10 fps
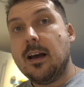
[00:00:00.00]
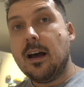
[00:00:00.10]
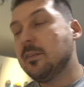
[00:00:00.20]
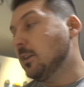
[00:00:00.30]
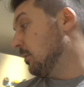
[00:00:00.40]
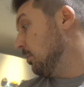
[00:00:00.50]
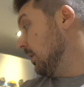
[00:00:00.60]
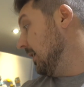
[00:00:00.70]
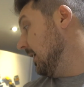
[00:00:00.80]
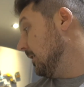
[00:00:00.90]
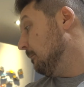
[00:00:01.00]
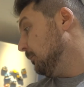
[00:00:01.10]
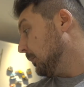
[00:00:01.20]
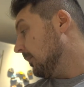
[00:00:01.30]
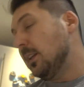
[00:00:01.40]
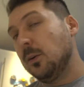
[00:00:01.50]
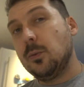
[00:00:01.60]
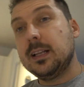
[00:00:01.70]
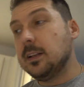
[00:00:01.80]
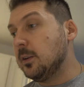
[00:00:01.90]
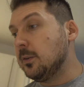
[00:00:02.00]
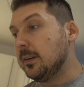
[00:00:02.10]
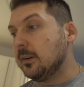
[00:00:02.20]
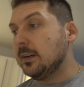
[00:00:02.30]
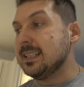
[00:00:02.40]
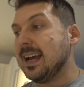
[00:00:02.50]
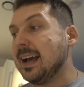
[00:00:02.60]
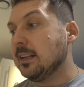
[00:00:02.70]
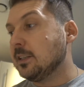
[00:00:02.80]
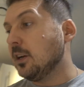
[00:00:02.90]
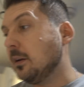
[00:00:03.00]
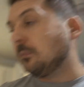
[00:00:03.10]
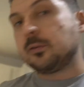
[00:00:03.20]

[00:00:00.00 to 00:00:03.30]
Oven is preheat 100 degrees, and it's going to